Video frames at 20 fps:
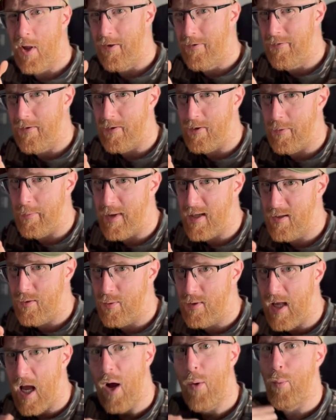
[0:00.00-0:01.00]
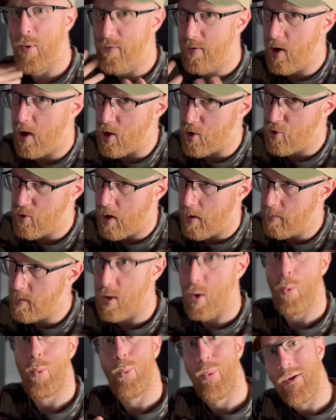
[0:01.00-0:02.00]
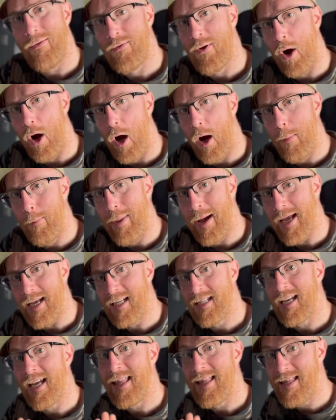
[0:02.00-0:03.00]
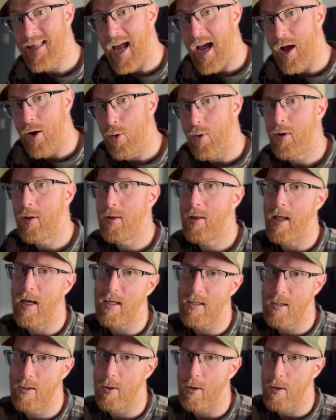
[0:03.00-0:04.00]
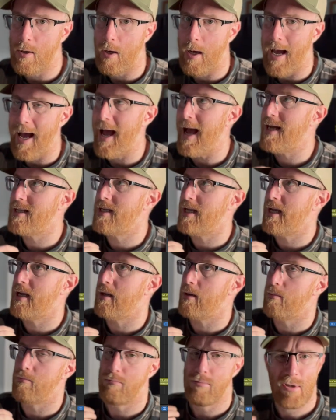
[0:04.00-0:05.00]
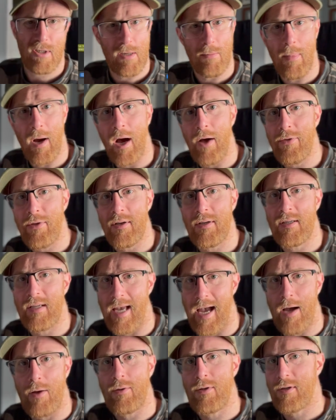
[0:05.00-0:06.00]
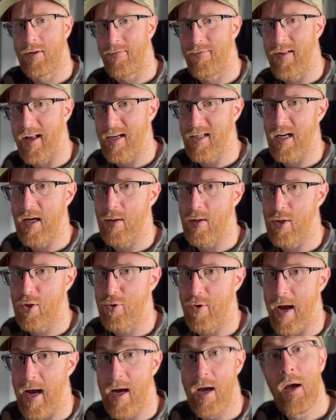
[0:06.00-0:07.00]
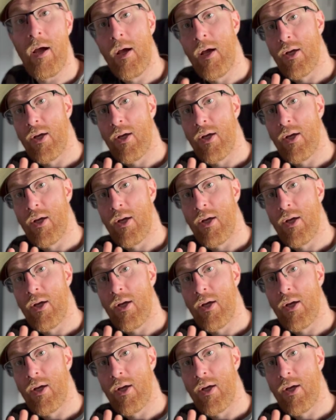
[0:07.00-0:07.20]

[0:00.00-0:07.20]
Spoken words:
Fundamentals down, we've got our drums, we've got our bass. Now let's look at adding some other sounds to flesh out the track.